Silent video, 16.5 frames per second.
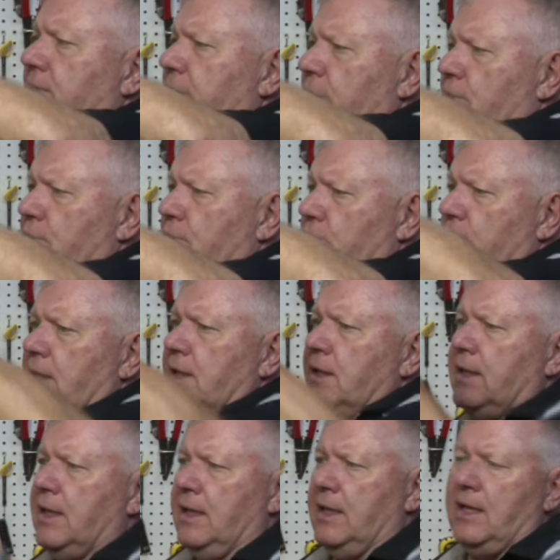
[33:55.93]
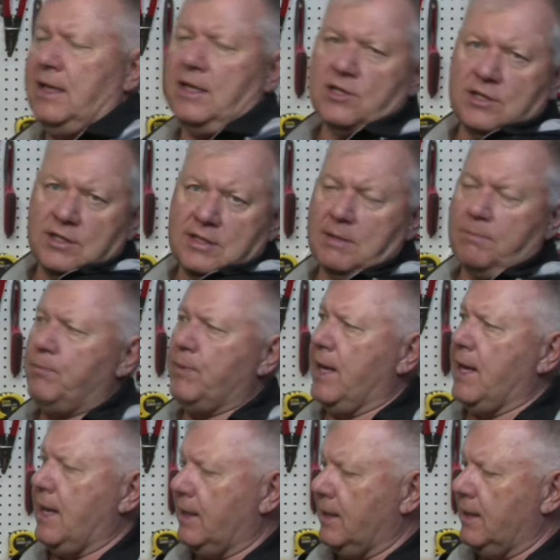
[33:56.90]
there, you need to get in and zip
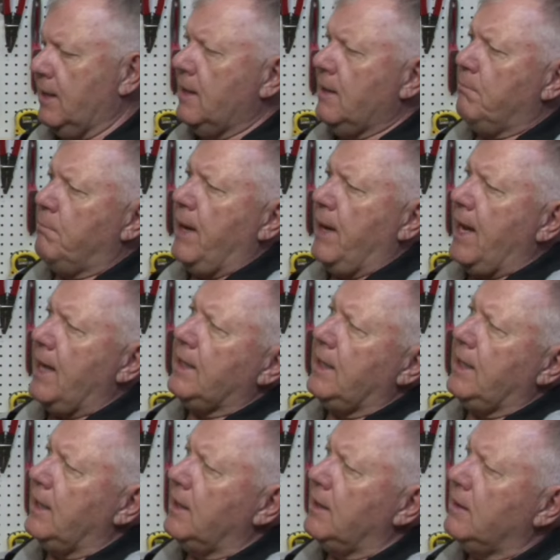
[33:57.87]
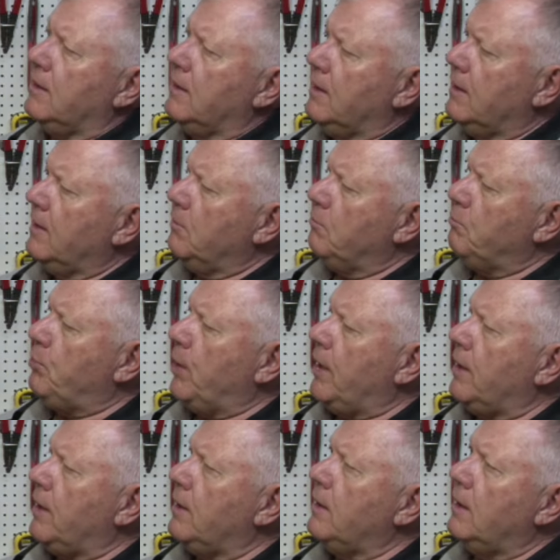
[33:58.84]
that back in.
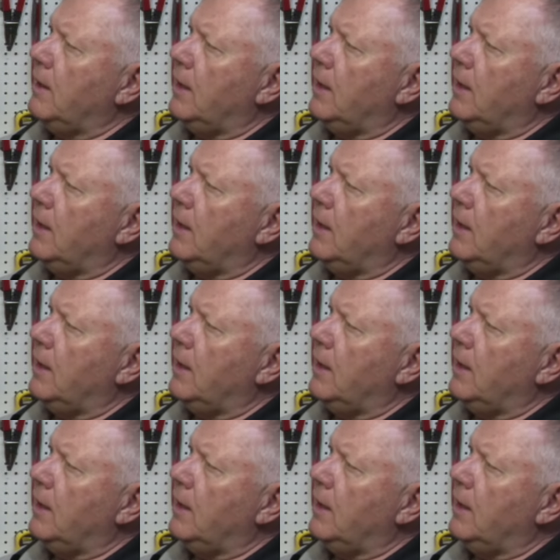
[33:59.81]
But